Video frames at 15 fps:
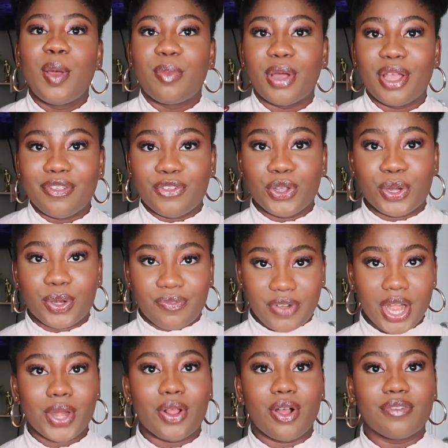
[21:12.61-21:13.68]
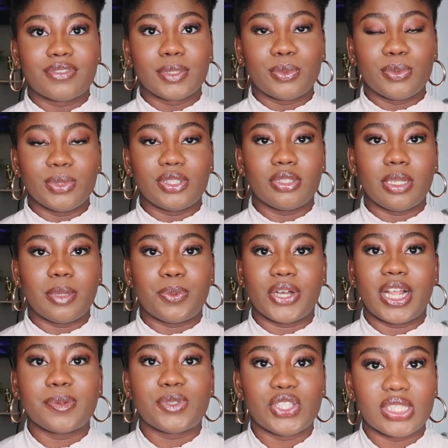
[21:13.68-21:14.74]
But if you're very comfortable with doing it,
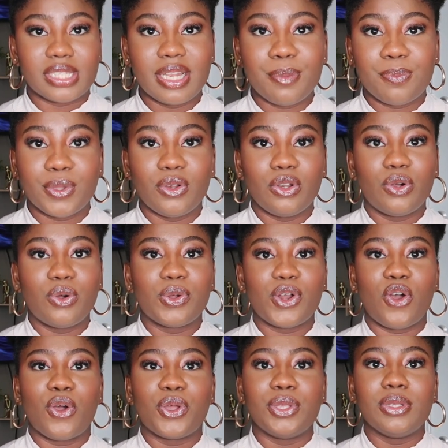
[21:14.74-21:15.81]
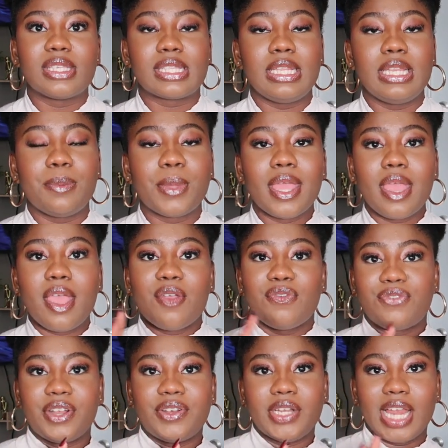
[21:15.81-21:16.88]
perhaps you sleep alone or you sleep
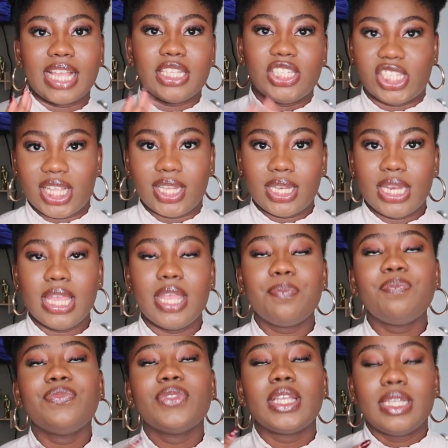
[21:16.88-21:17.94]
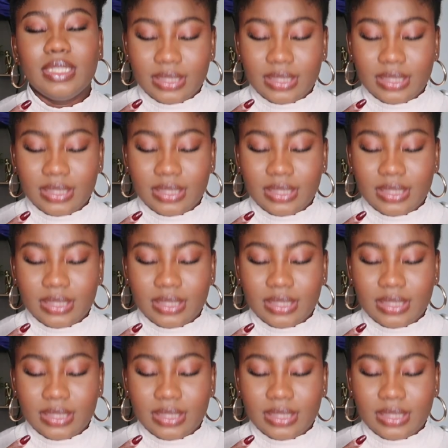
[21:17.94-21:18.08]
very like gently,